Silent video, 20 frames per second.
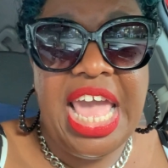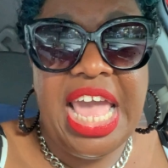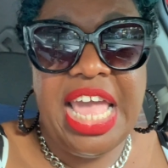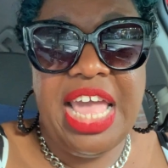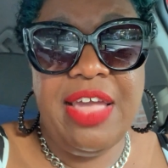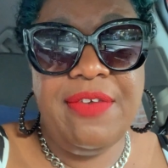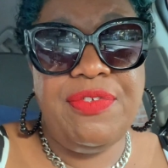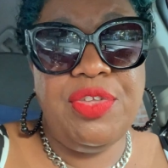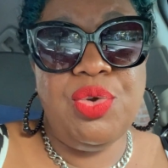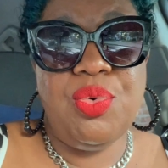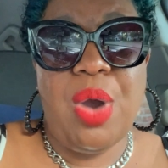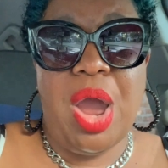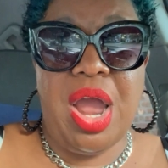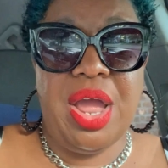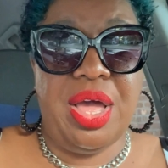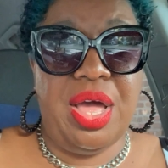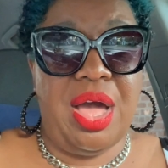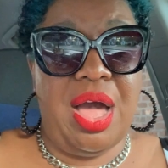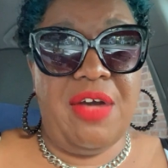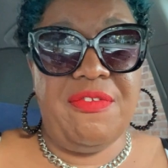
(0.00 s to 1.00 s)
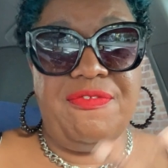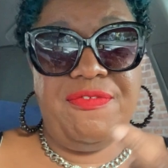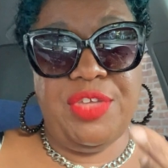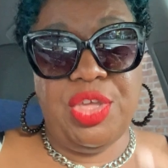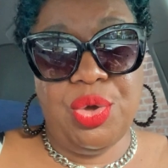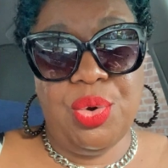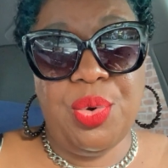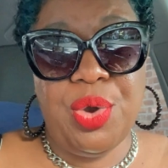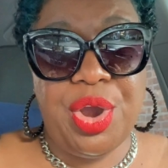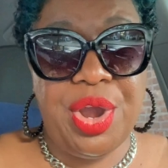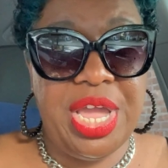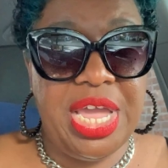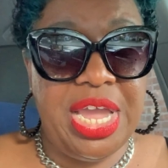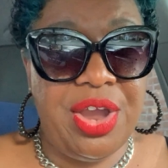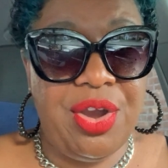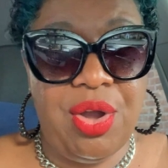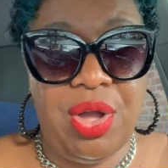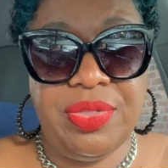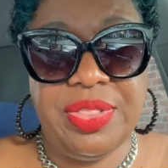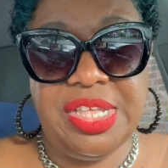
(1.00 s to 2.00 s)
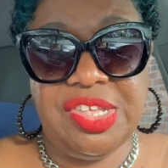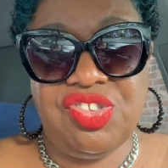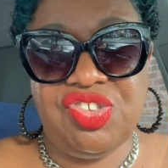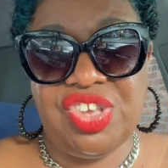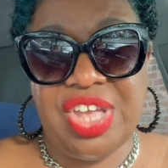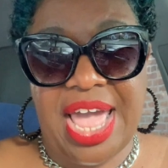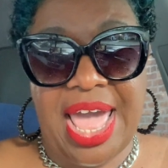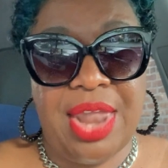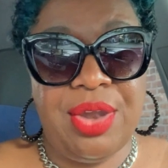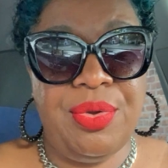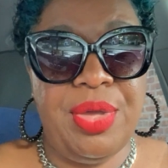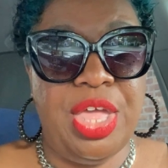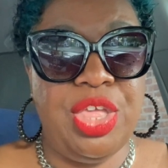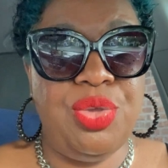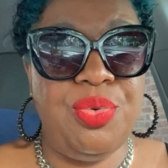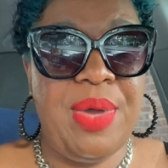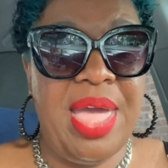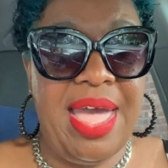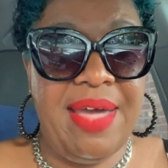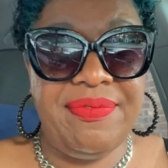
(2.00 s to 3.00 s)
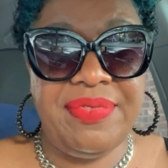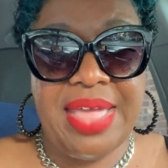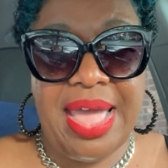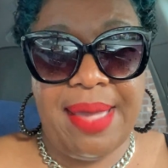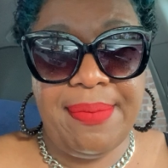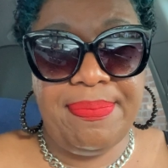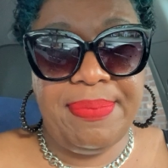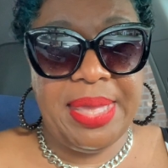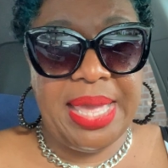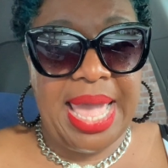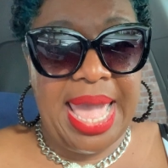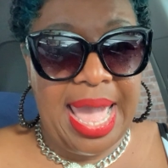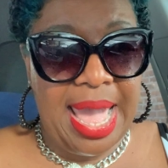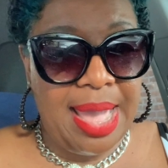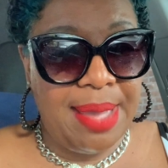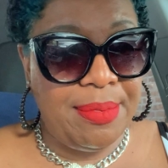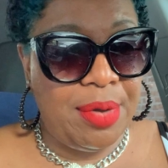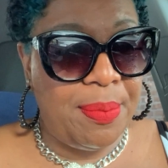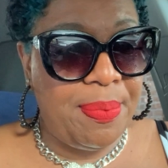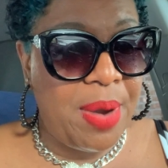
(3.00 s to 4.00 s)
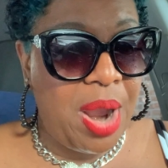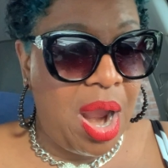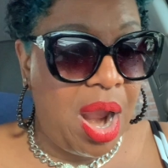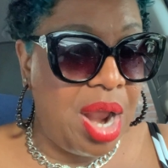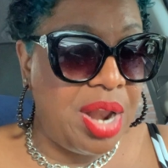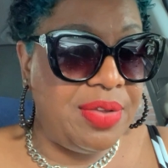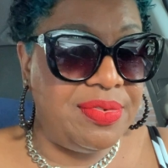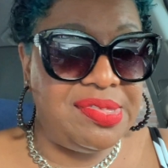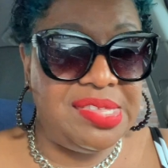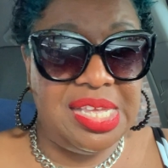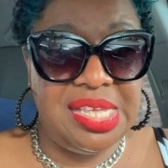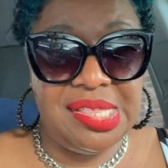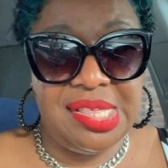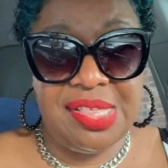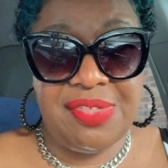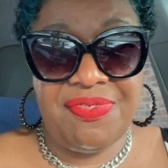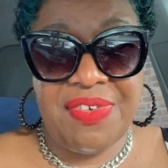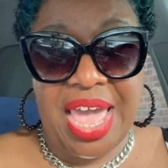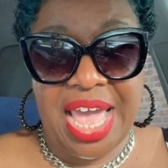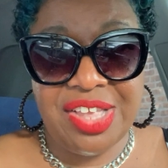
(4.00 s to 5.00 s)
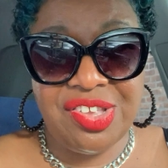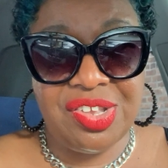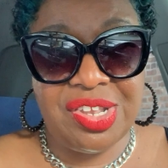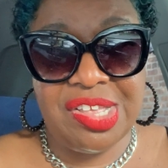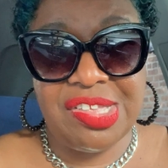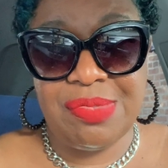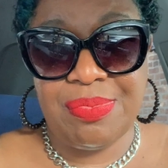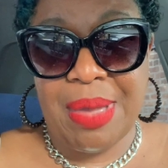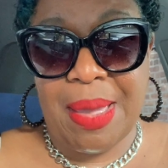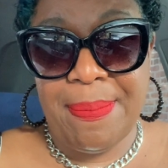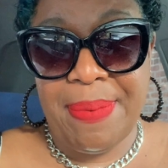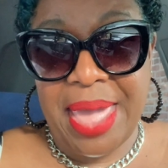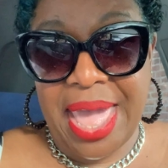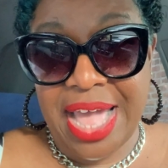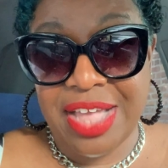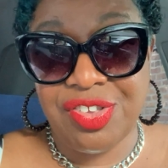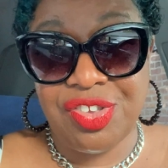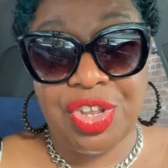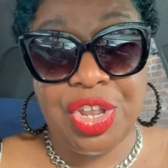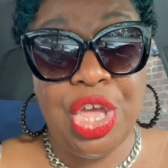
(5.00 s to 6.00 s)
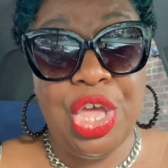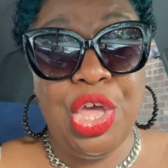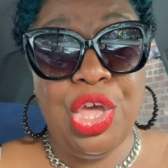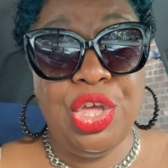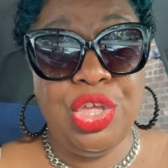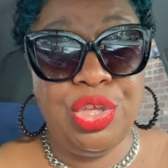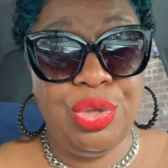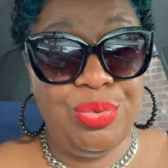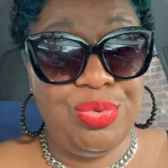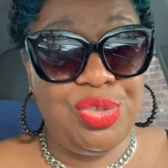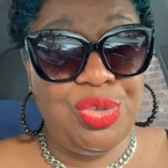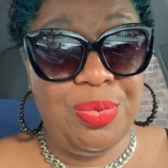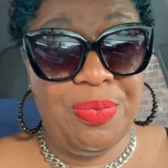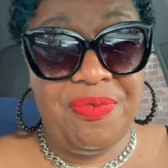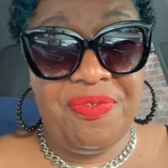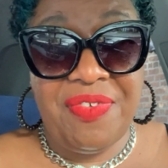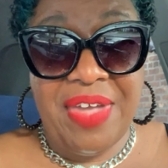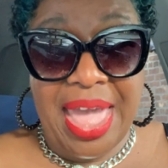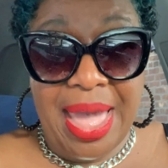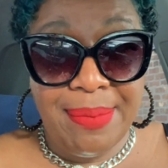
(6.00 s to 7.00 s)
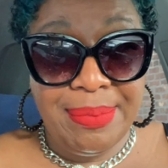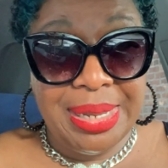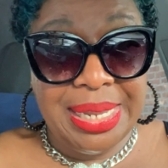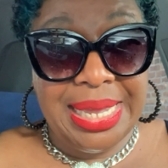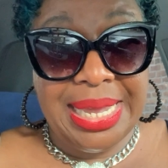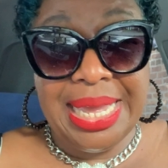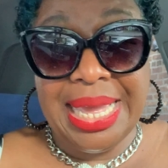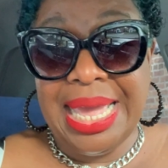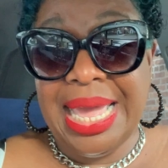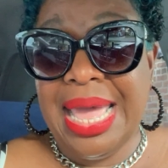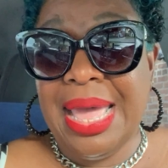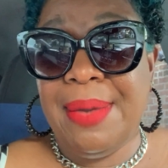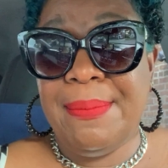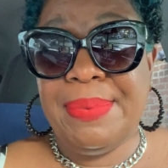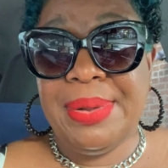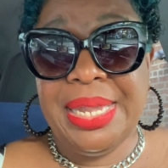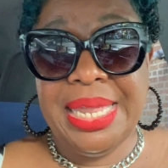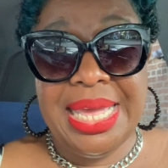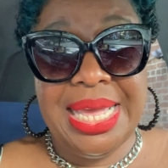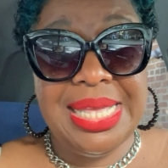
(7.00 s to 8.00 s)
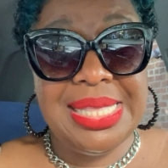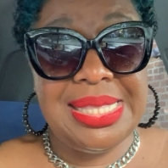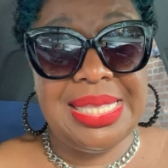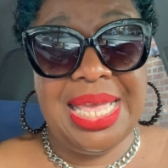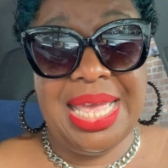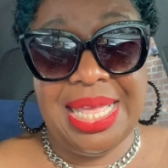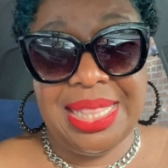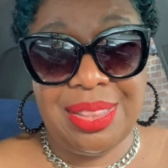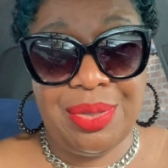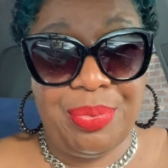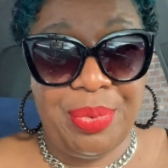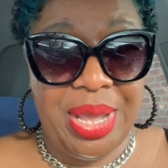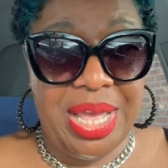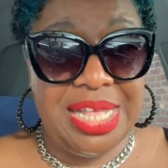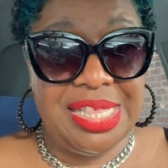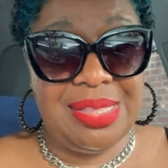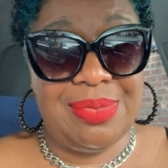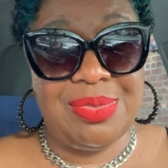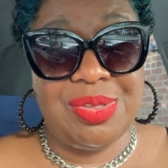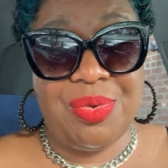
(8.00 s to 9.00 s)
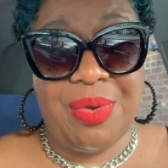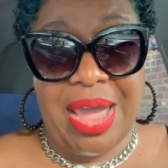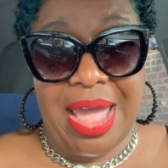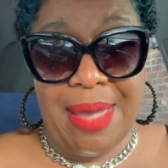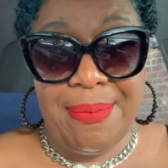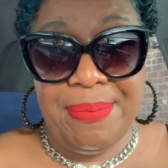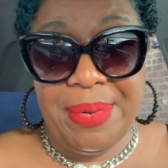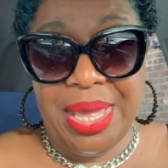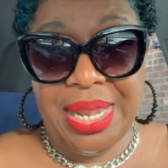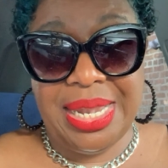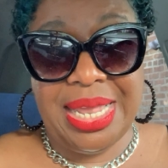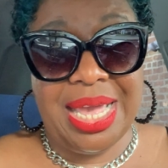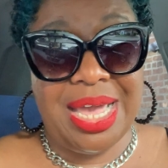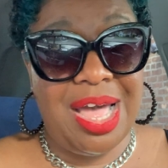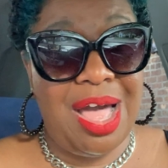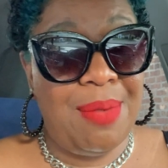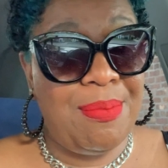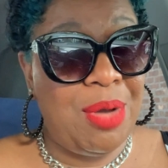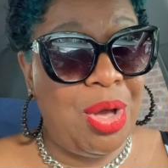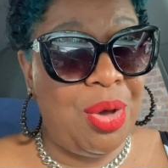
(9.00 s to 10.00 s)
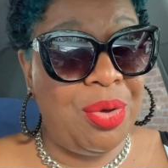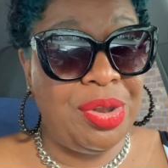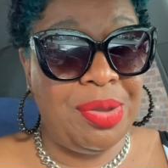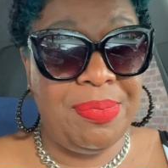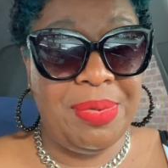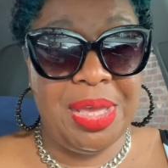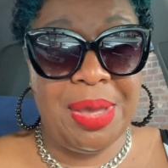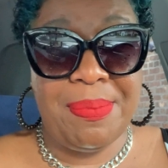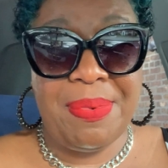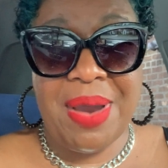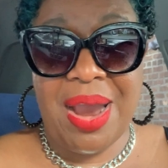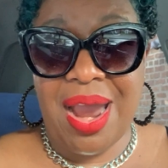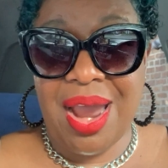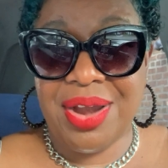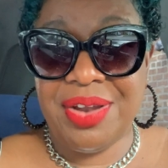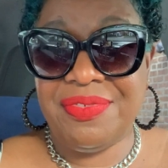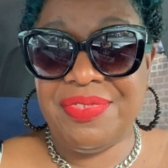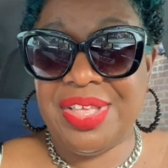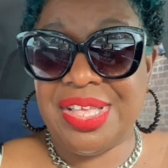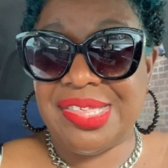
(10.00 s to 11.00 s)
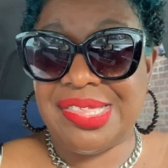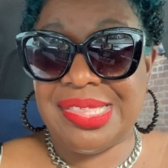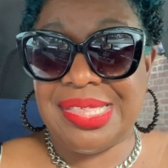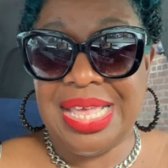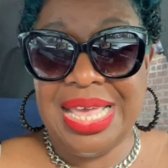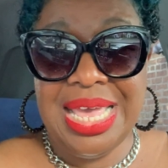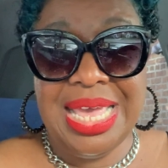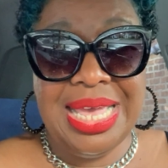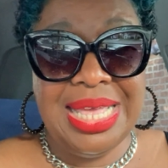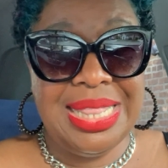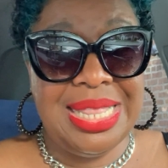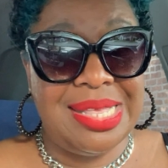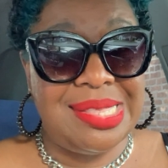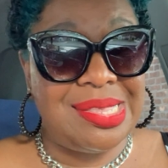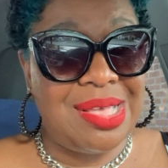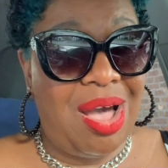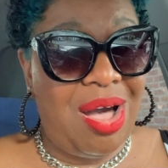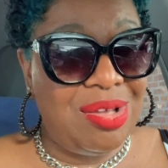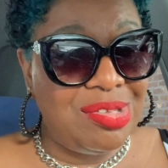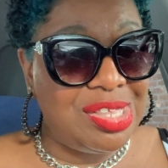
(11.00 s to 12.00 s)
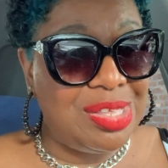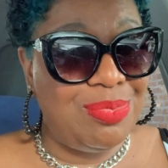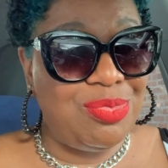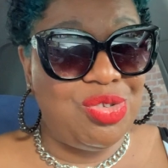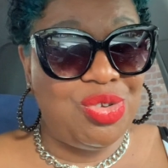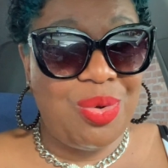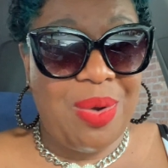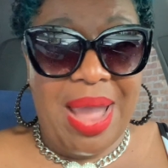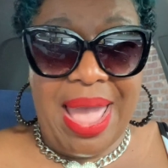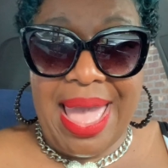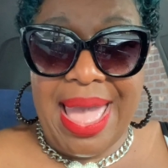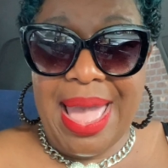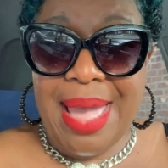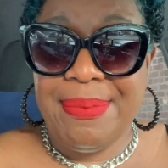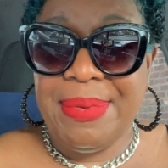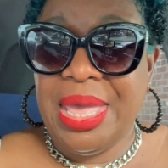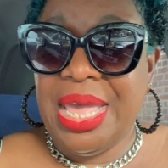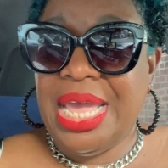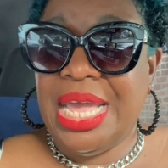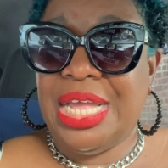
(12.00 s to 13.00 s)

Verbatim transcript: If you are a viewer here on this channel and you have not became a part of CeCe's Fashion as my passion YouTube family, please hit the red subscribe button and come on and be a part of this this awesome tribe.